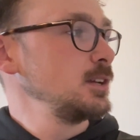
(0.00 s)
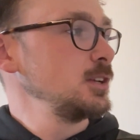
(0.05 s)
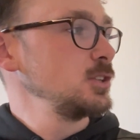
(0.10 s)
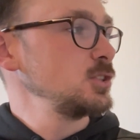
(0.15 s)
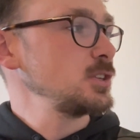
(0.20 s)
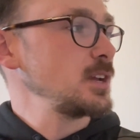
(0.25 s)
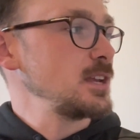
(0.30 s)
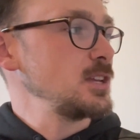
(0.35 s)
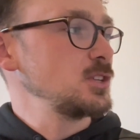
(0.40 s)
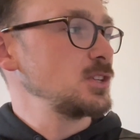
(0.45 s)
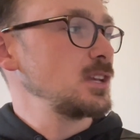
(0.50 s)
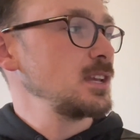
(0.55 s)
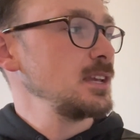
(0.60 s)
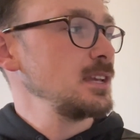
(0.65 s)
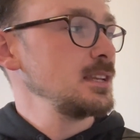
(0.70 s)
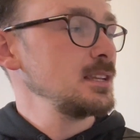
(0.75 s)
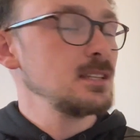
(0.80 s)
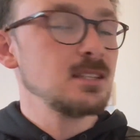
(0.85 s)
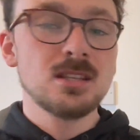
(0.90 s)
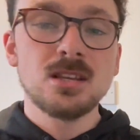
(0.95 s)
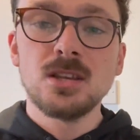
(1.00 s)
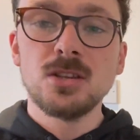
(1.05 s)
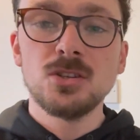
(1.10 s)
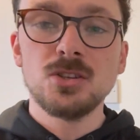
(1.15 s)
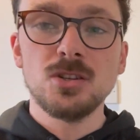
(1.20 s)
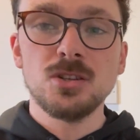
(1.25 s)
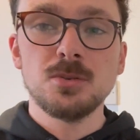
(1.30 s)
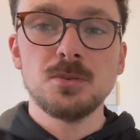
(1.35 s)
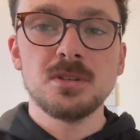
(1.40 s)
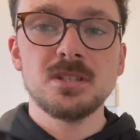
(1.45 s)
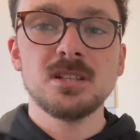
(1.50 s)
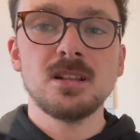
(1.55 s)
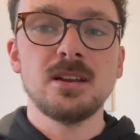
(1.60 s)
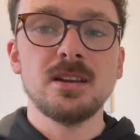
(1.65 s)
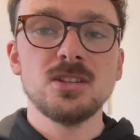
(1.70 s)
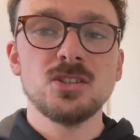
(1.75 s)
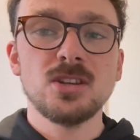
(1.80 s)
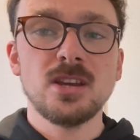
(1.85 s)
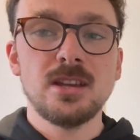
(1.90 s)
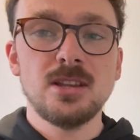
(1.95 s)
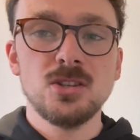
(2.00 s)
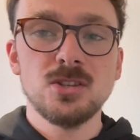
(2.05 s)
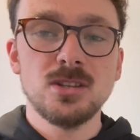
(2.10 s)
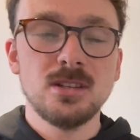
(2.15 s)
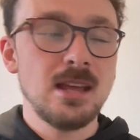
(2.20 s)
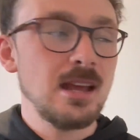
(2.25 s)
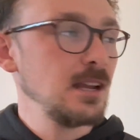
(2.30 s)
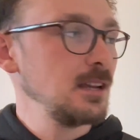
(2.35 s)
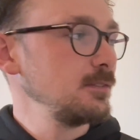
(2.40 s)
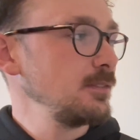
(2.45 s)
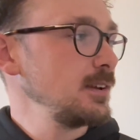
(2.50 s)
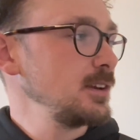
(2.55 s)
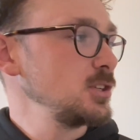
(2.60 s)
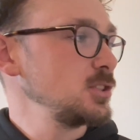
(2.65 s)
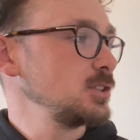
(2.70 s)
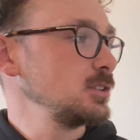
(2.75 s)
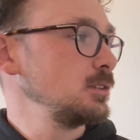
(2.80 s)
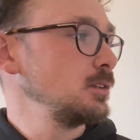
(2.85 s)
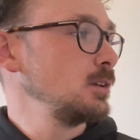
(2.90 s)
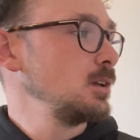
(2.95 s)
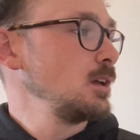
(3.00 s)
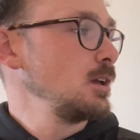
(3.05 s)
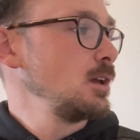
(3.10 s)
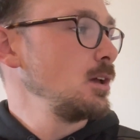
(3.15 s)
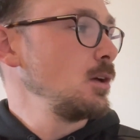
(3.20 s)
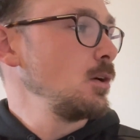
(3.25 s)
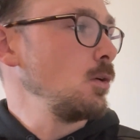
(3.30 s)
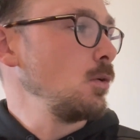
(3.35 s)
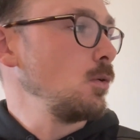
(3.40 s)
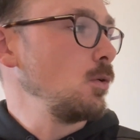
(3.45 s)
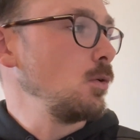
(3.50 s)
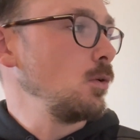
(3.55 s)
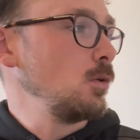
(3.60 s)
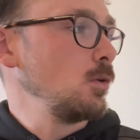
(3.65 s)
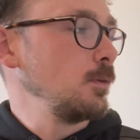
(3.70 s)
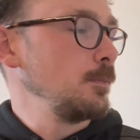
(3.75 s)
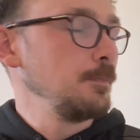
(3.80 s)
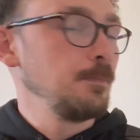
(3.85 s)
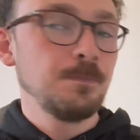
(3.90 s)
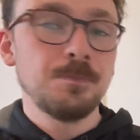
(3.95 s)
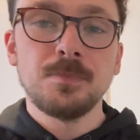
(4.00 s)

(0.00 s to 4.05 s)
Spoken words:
change gears due to a slight change in elevation or